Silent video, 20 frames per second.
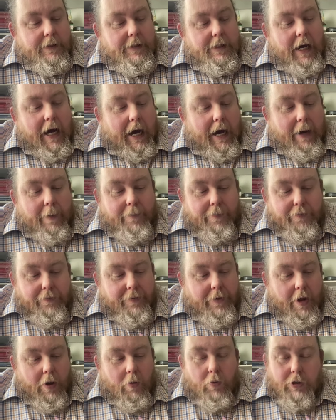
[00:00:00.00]

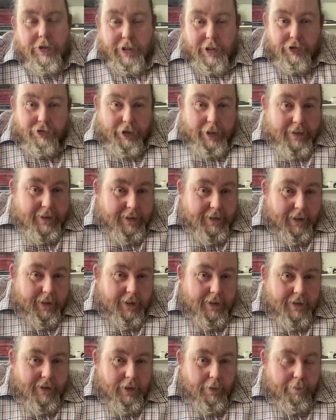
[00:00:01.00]
What's interesting
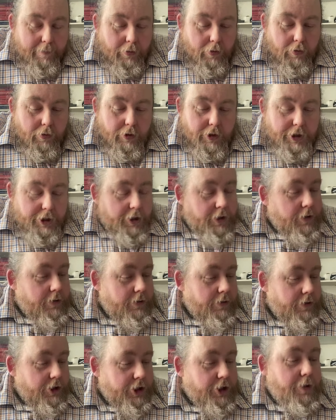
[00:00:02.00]
is I bought
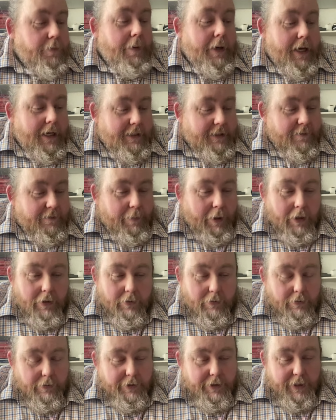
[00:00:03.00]
two pairs of
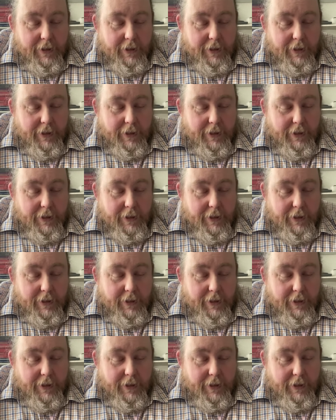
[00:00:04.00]
buckles in